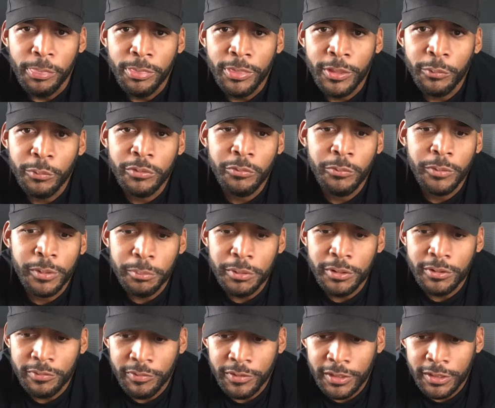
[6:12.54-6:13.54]
there was one
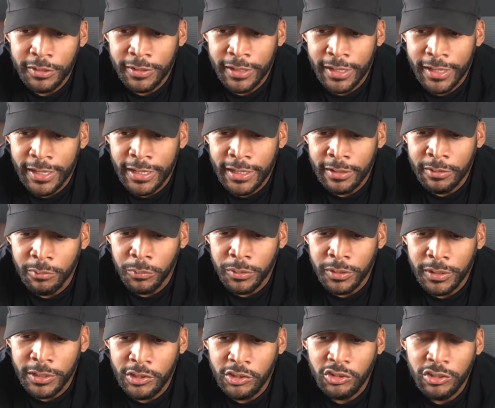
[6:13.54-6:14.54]
music video they had
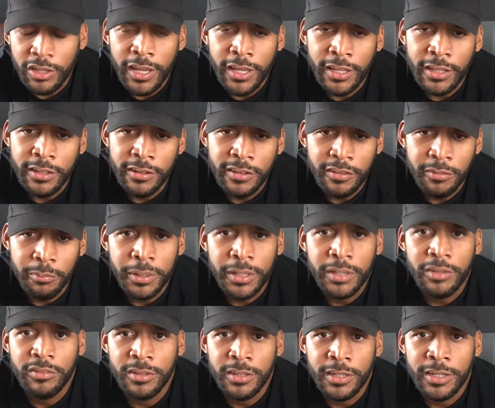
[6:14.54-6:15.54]
where they shot in this
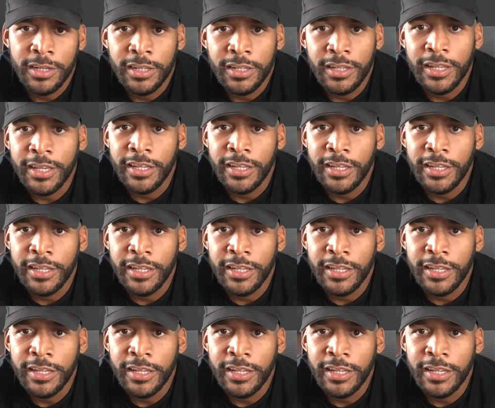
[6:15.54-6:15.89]
mansion in LA,